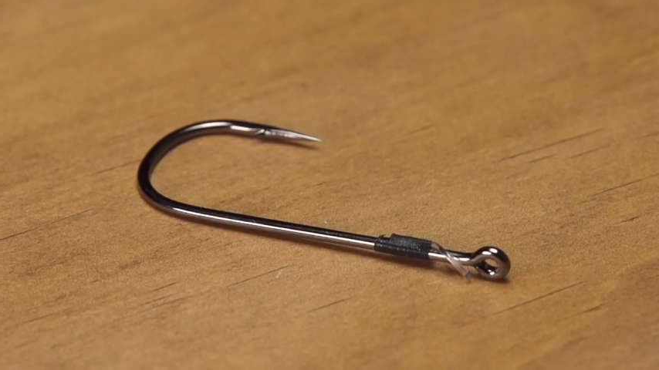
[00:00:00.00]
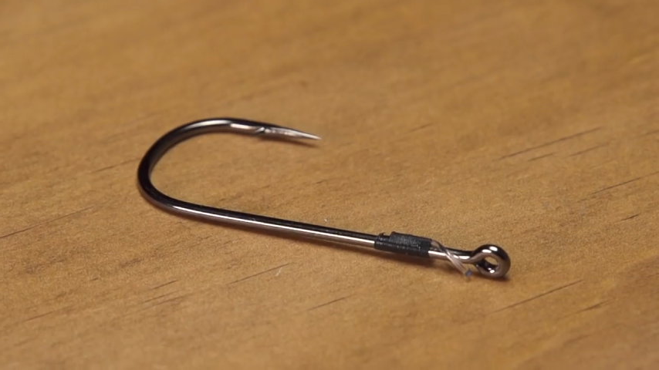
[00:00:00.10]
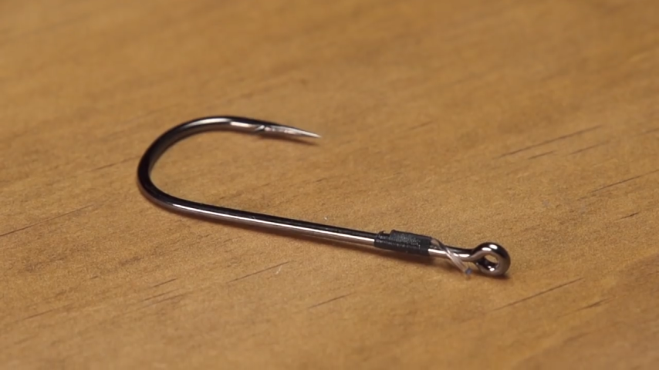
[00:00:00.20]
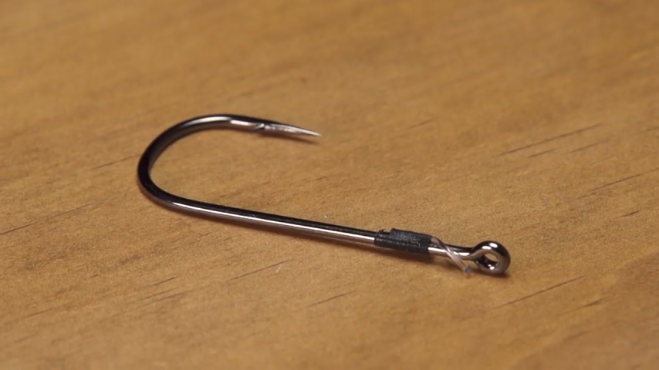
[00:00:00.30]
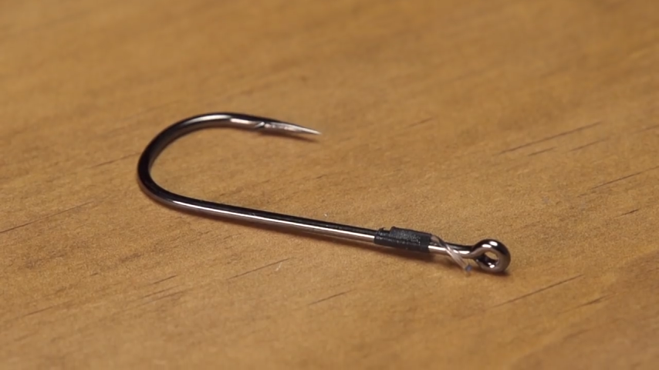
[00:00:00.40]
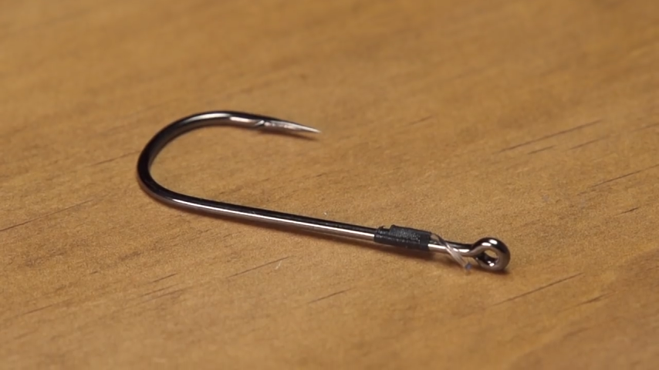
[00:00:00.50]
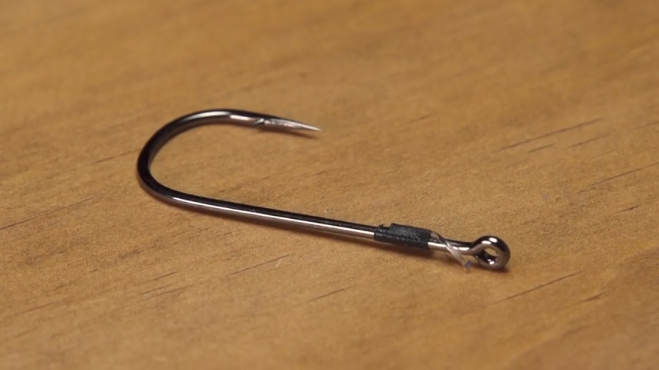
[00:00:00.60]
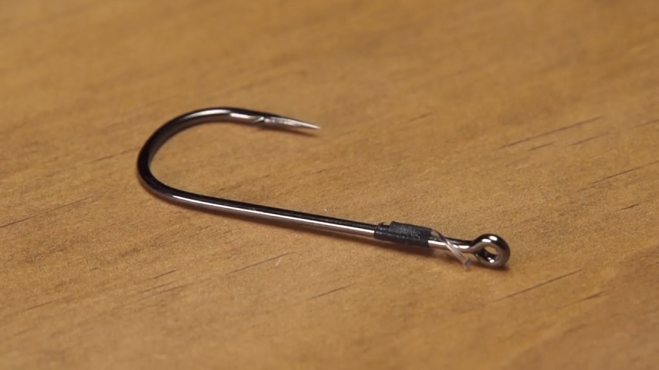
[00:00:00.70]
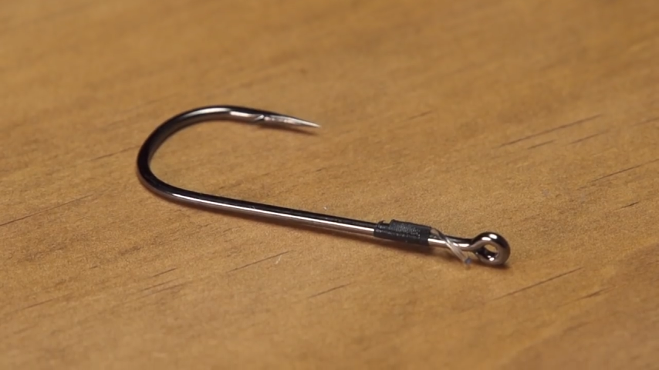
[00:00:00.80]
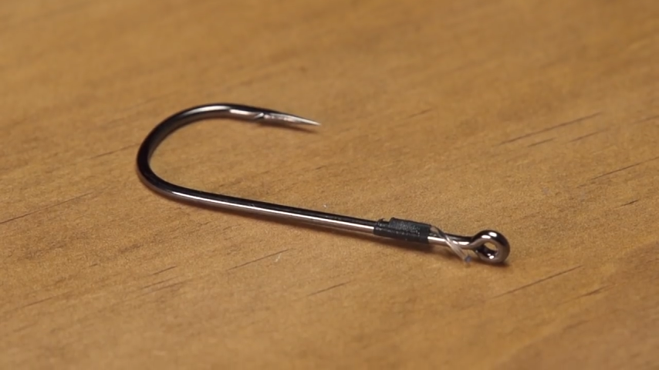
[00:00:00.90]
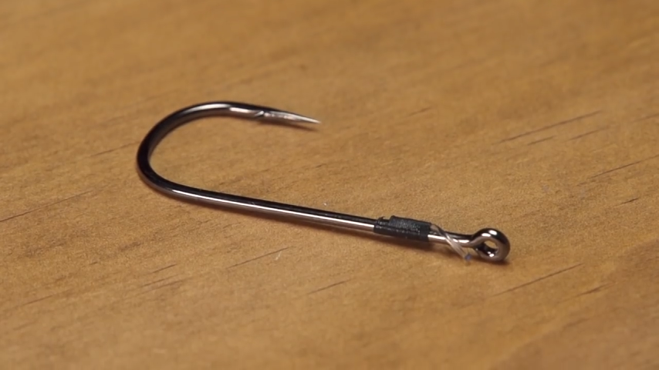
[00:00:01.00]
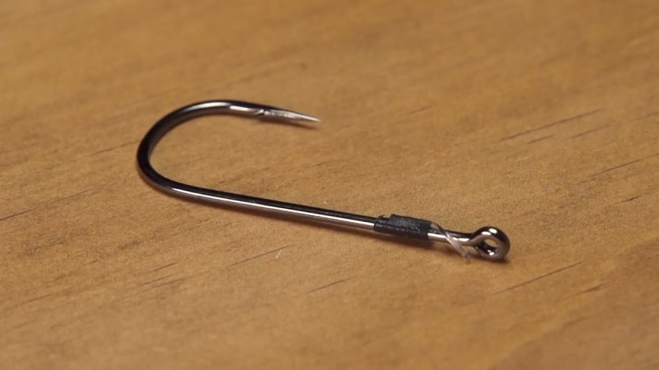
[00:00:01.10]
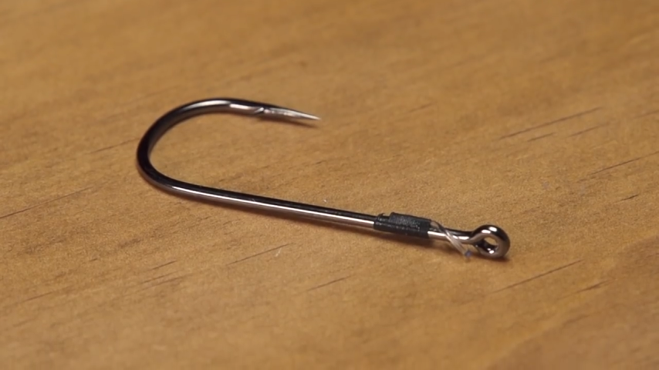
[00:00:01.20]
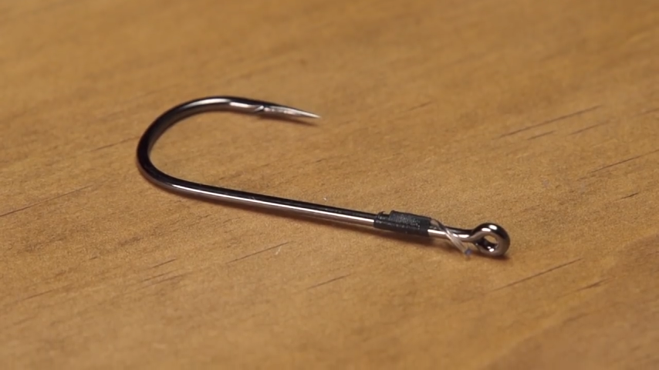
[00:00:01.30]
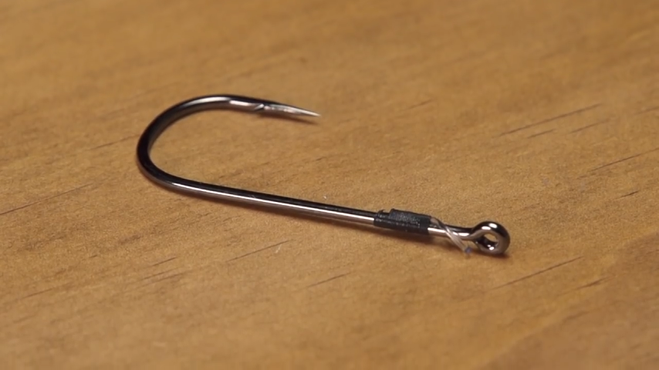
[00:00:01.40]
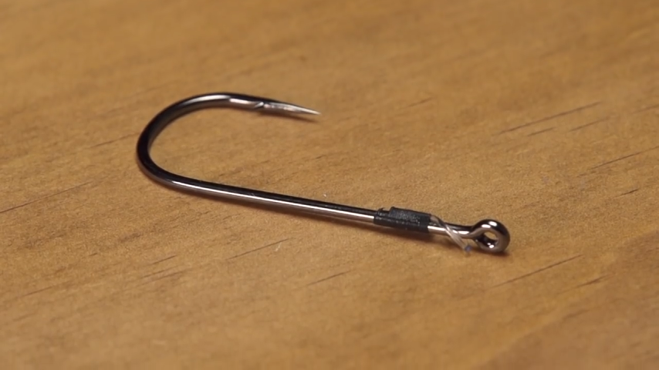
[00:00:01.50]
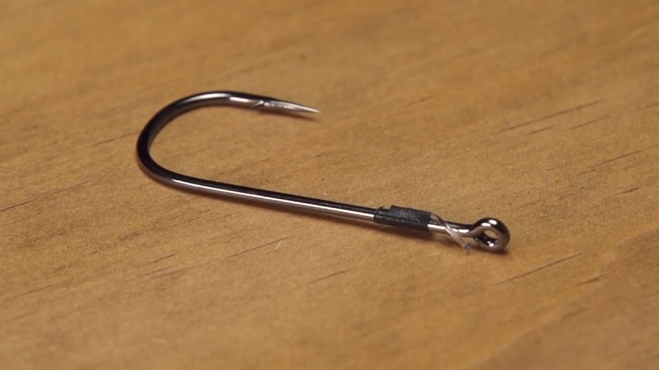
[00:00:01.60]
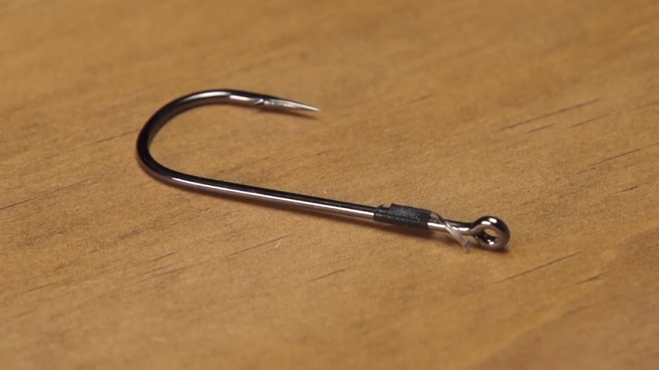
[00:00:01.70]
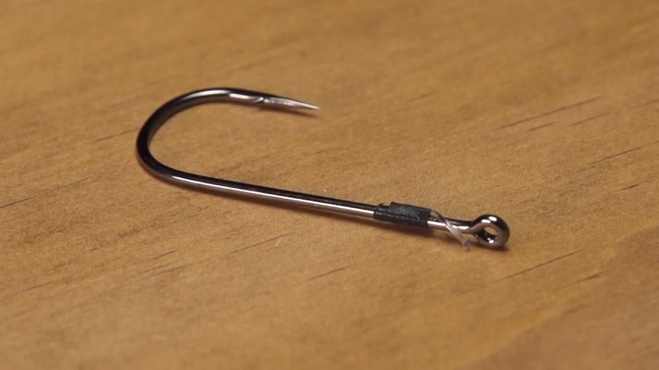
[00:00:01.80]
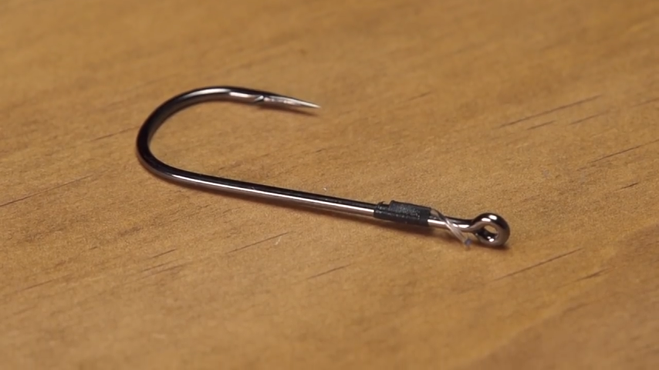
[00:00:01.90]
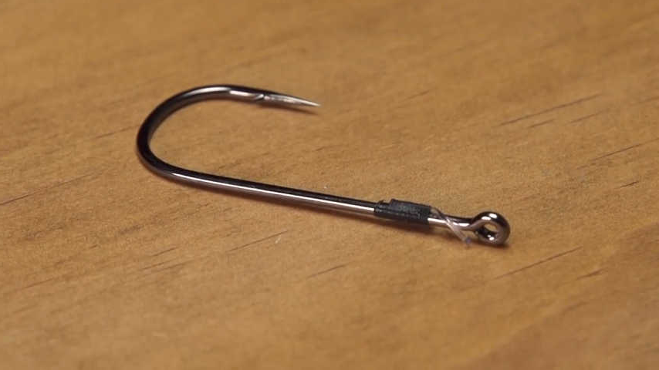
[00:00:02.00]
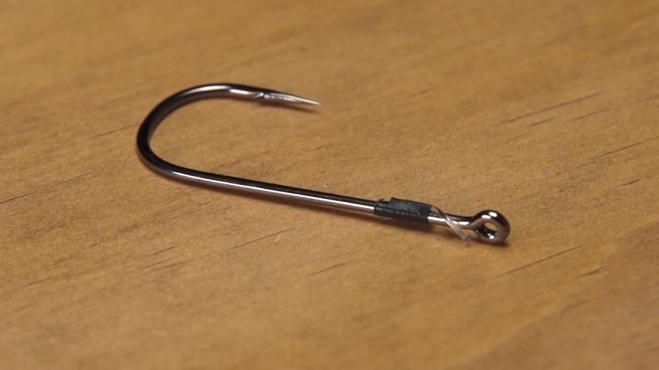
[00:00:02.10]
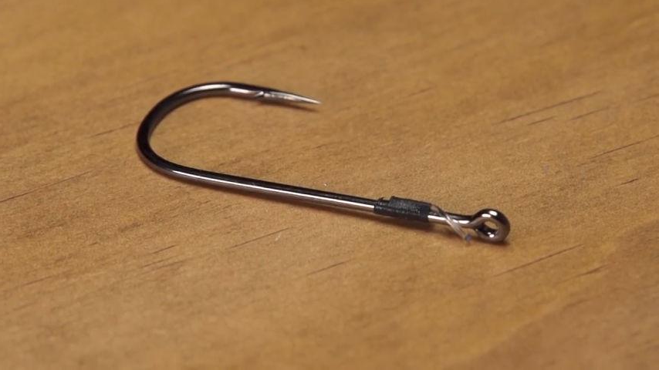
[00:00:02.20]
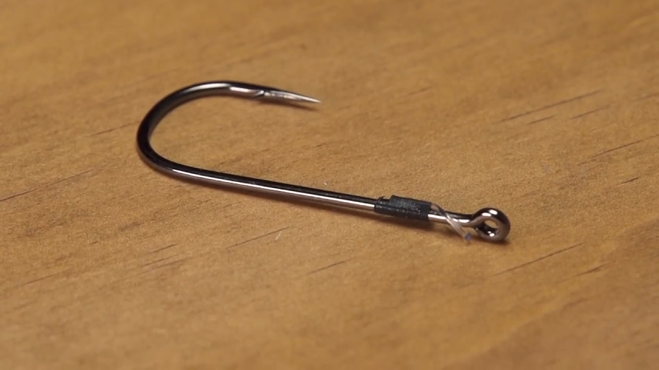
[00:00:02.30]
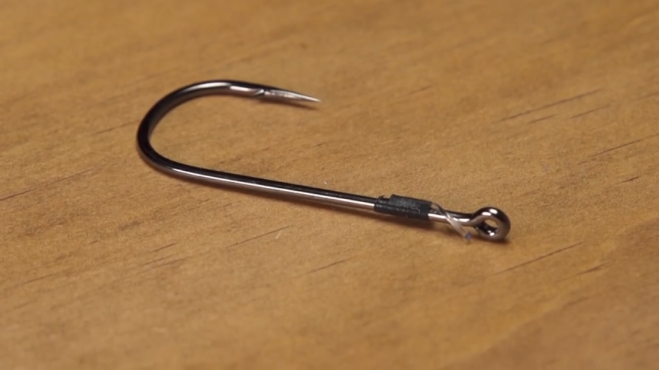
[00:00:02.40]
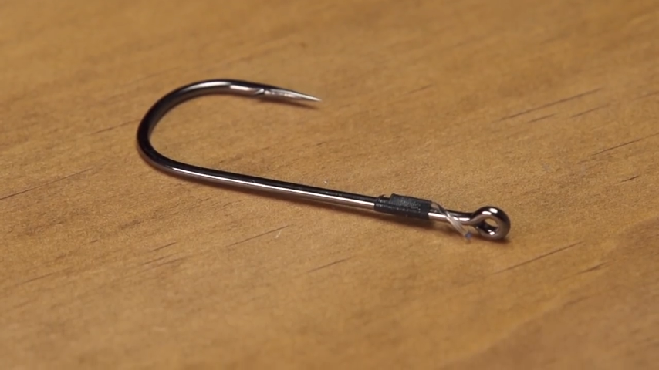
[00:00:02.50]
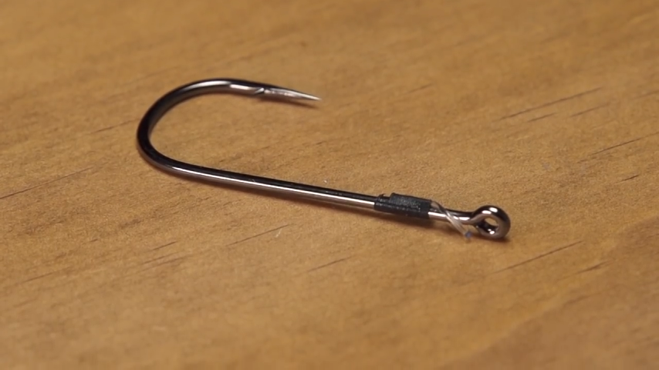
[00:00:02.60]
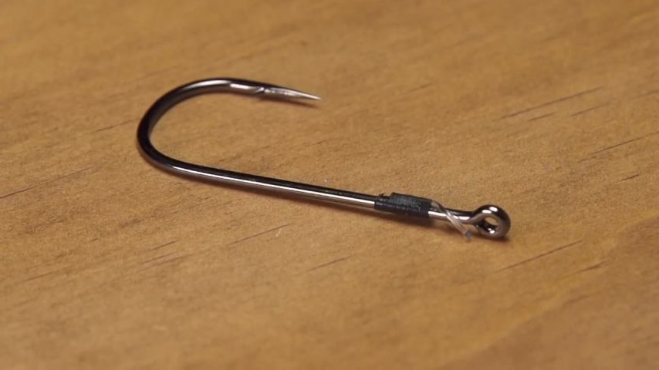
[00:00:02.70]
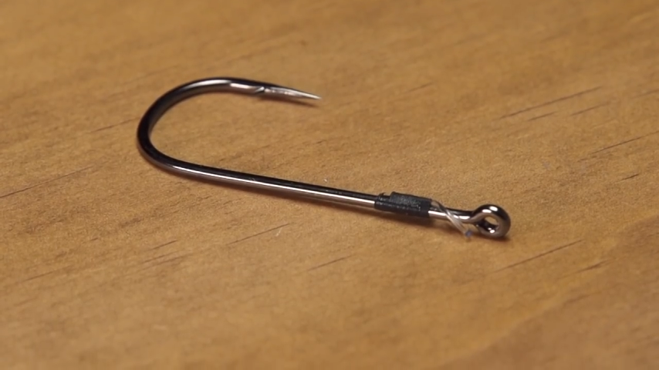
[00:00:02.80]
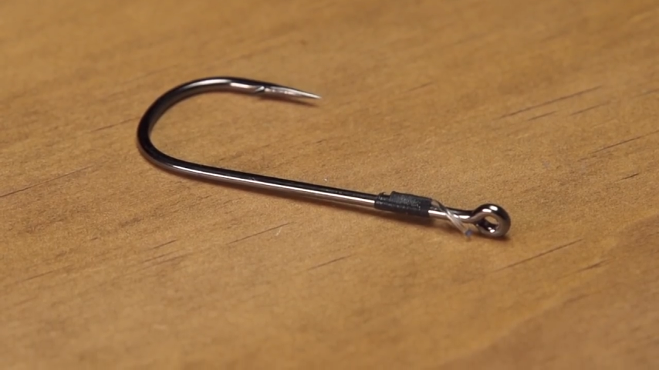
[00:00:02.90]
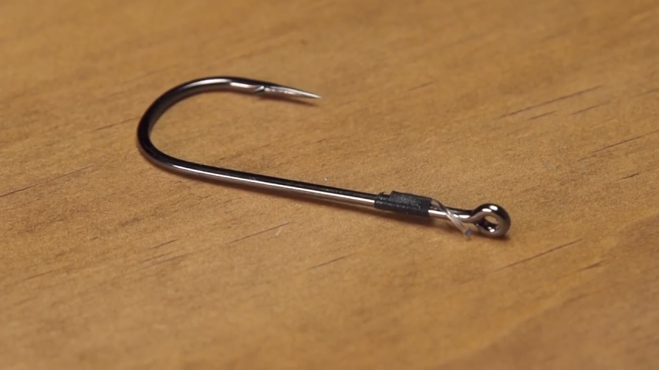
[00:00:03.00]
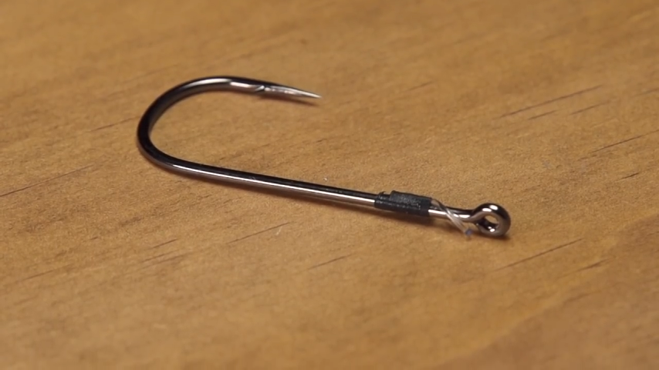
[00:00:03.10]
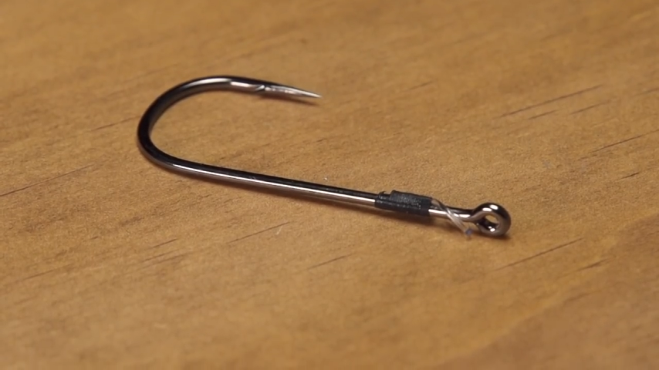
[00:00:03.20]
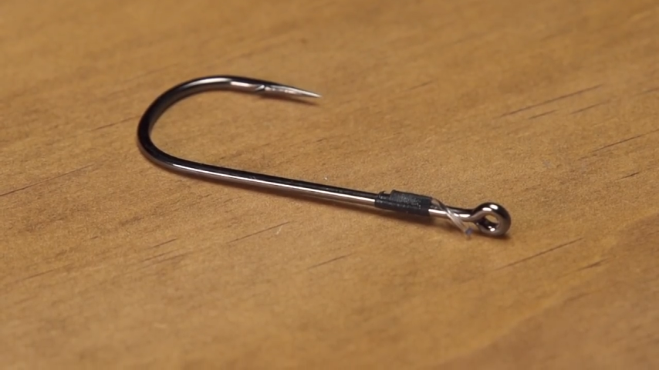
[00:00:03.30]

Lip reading: Nobody's mouth can be seen.